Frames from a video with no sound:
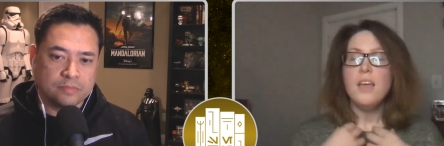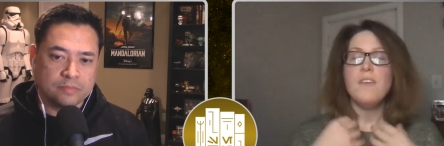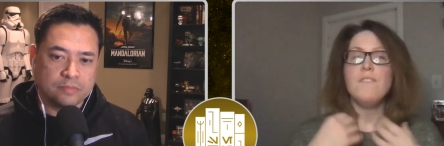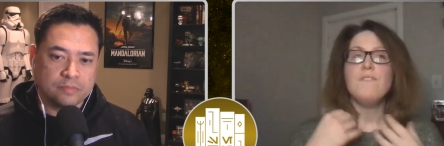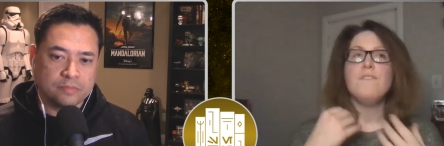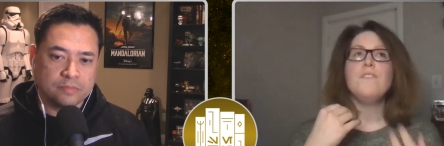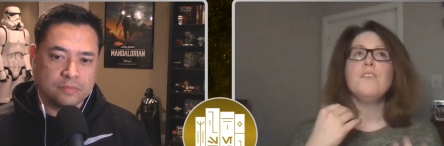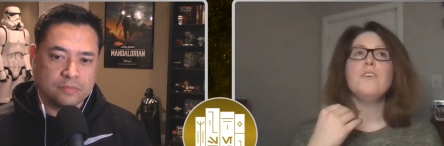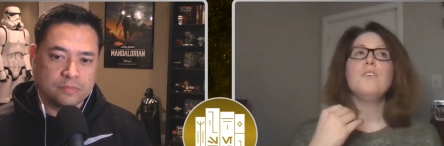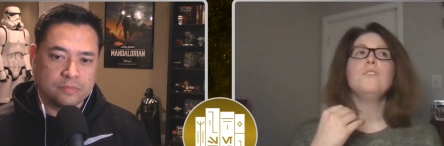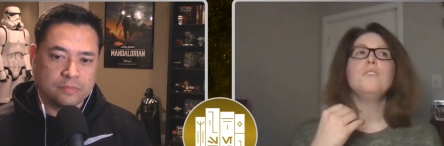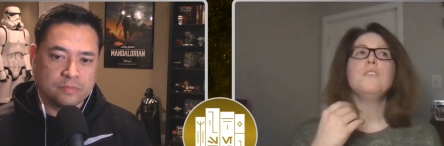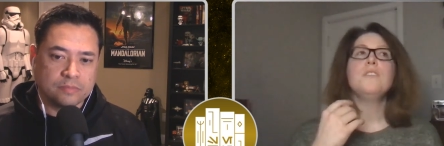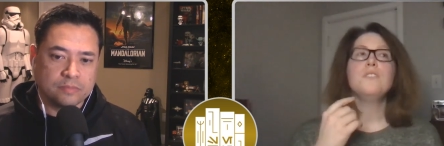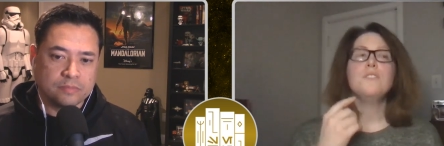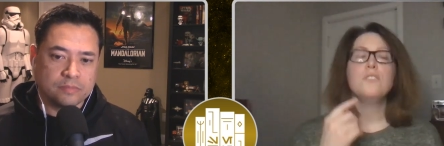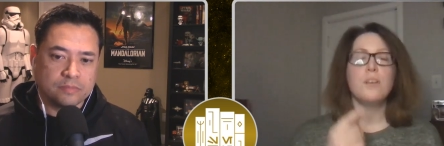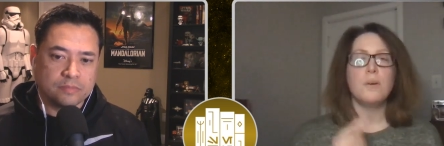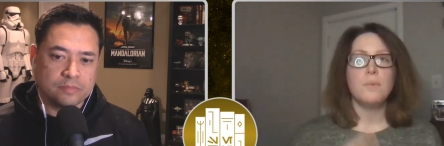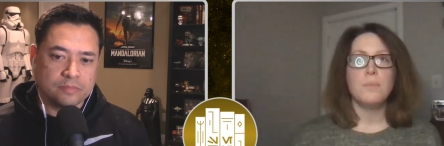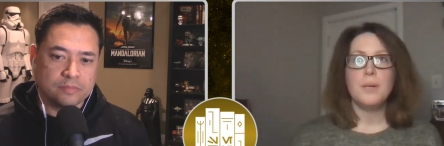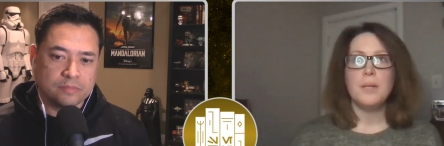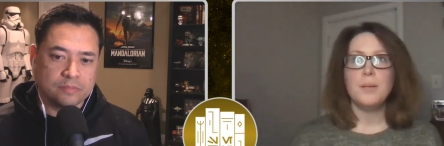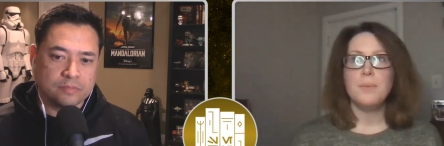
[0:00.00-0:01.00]
Speaker 1: it filled in
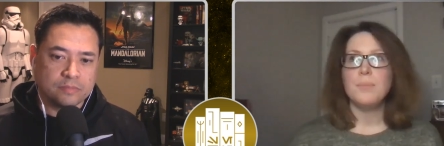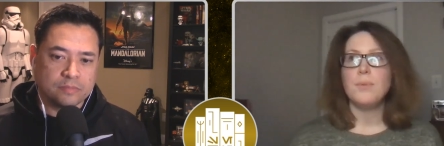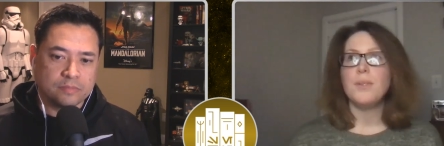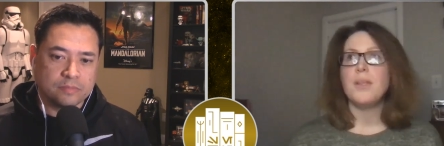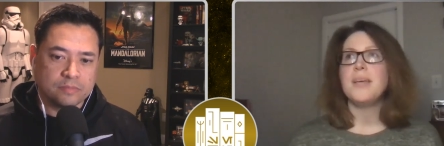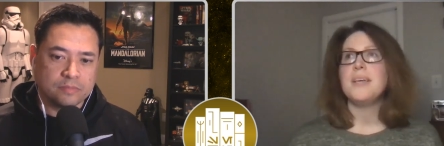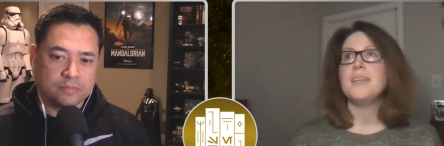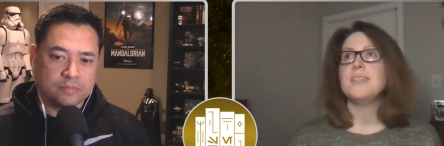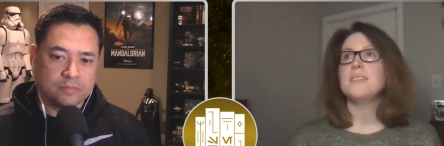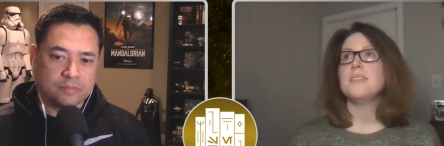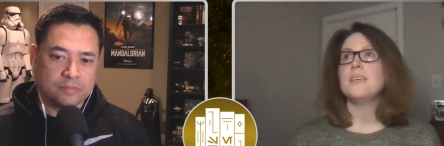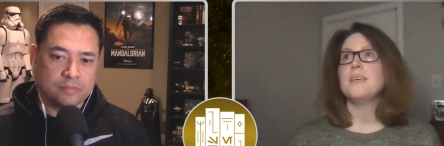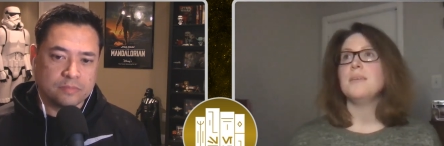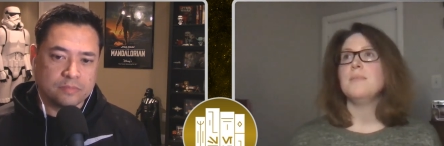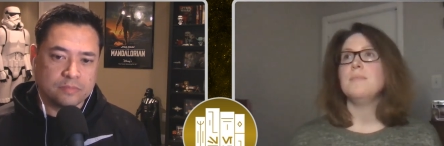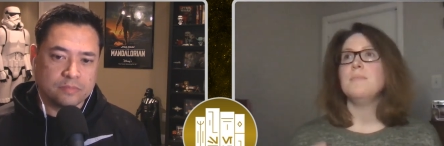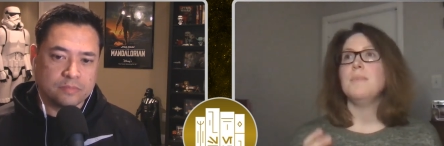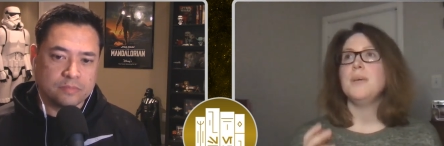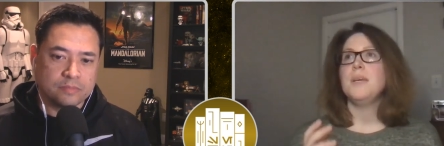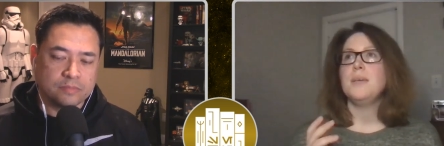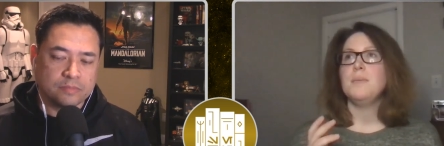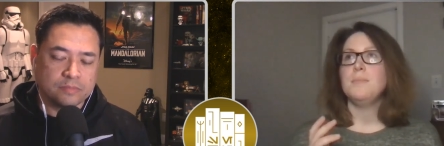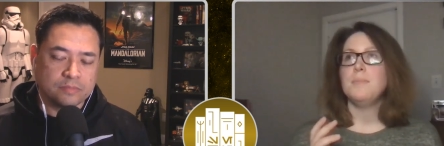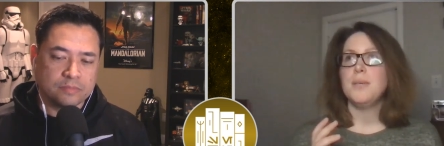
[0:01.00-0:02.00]
so many blanks. It
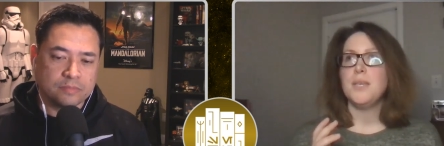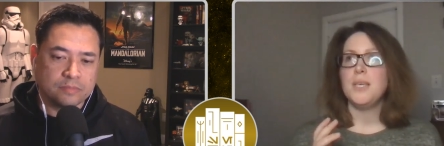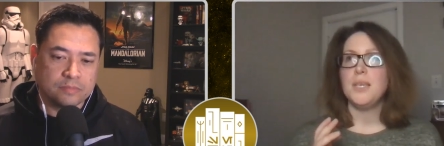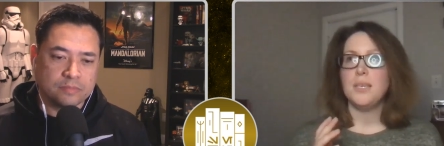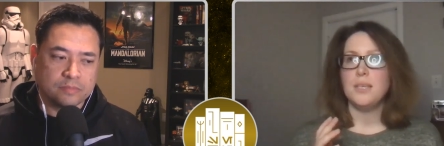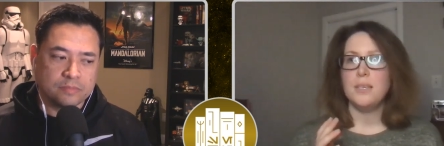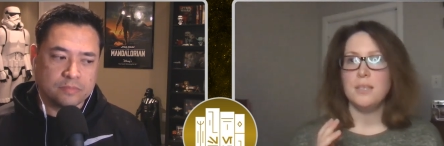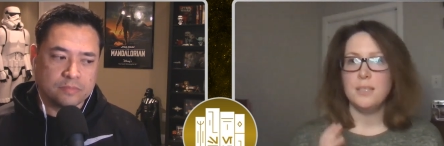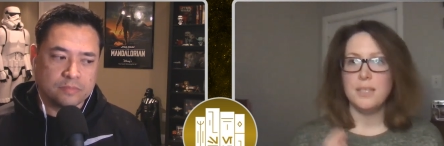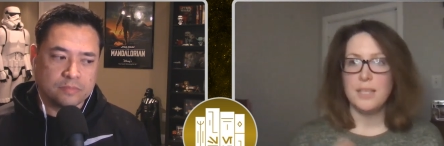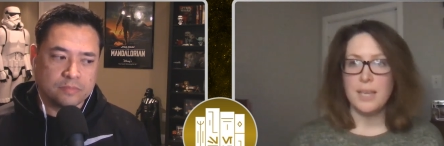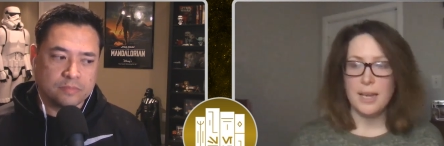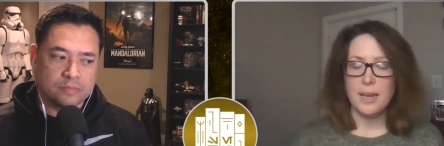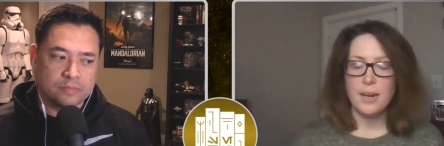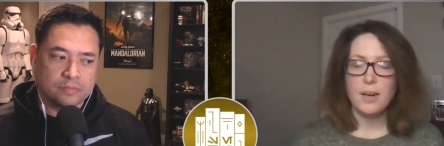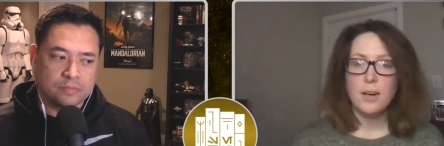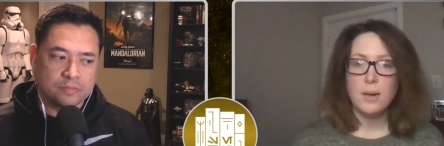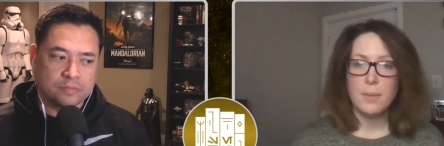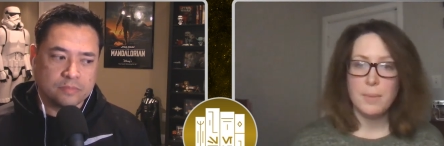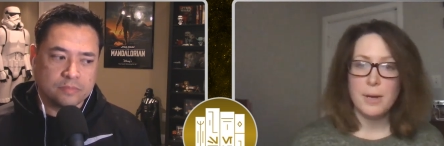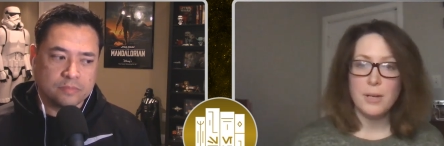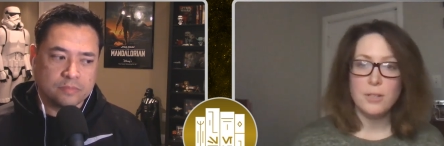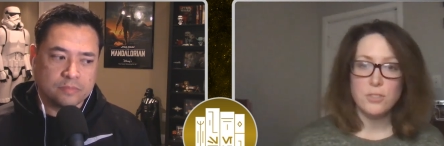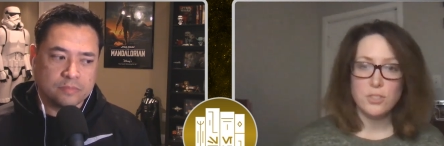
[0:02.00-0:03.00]
made me care
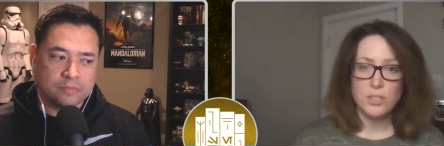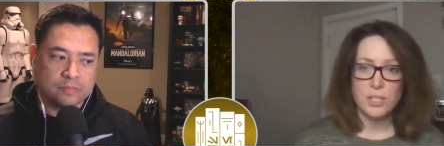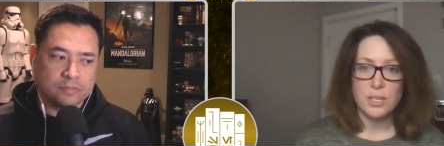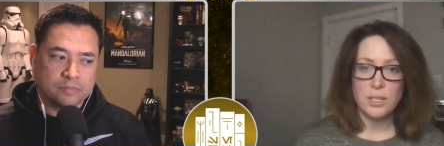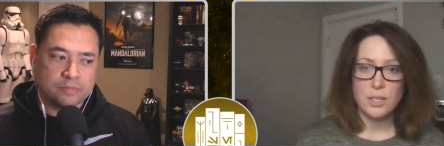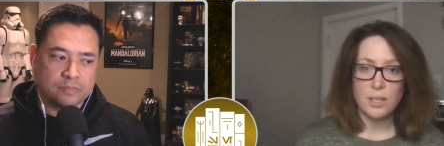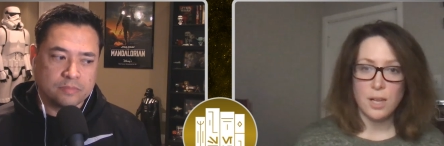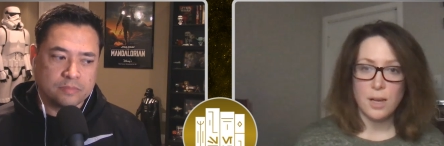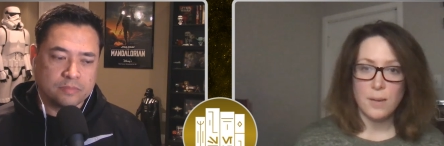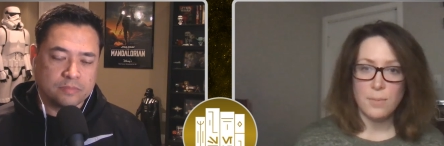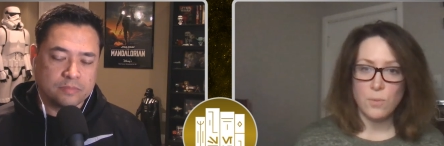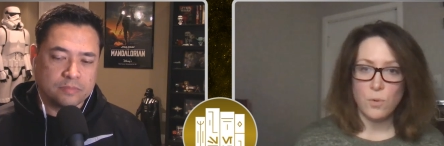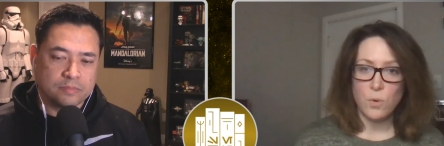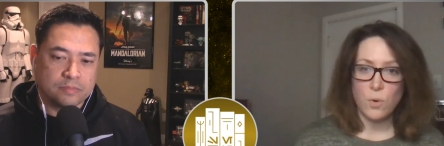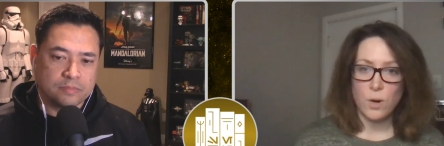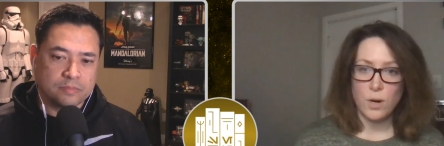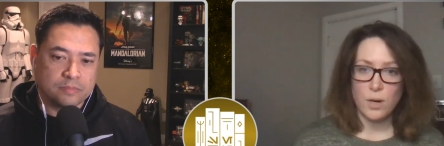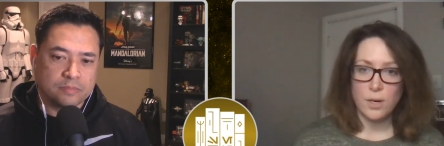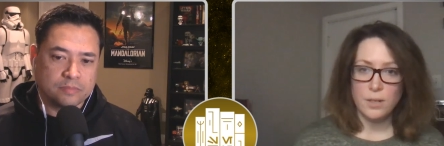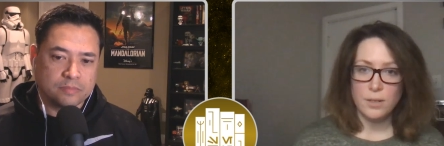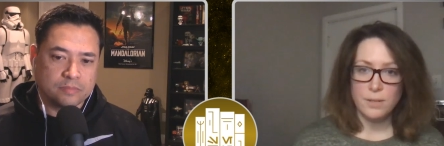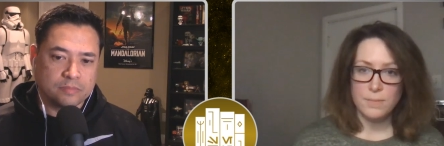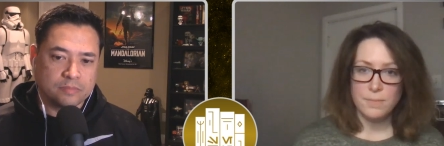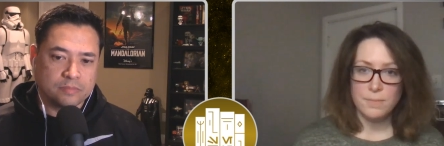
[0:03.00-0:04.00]
about Jyn a lot
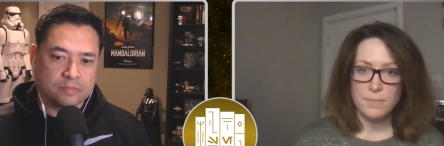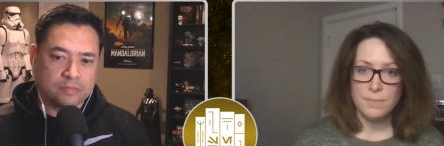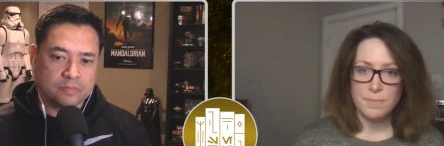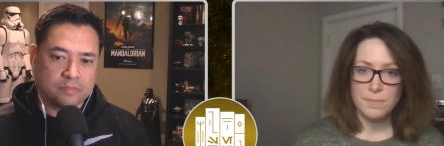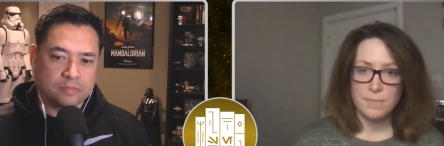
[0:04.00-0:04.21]
more.